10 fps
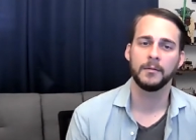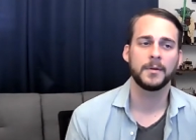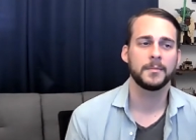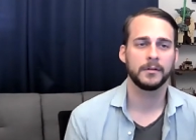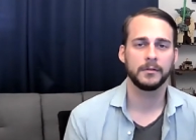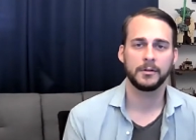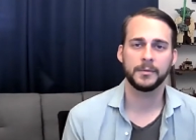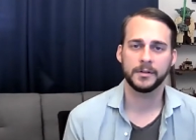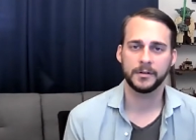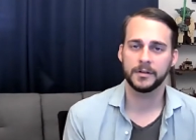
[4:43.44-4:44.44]
maybe a little
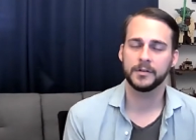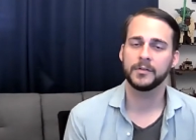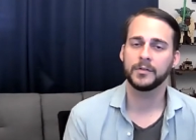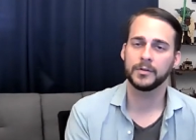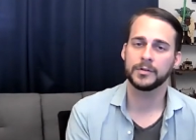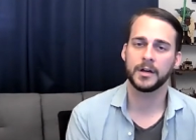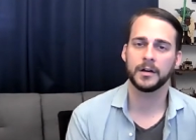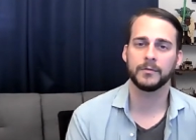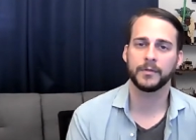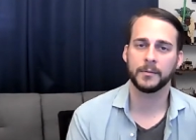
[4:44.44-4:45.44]
bit
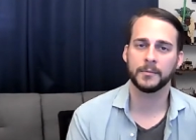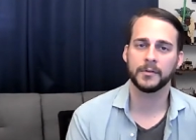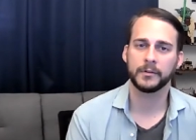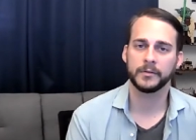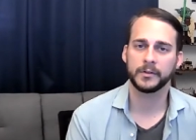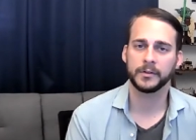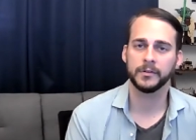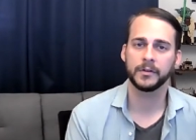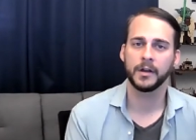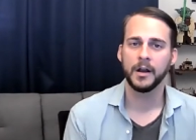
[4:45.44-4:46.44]
disassociated from the
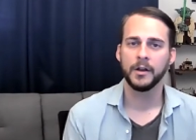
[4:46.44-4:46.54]
services.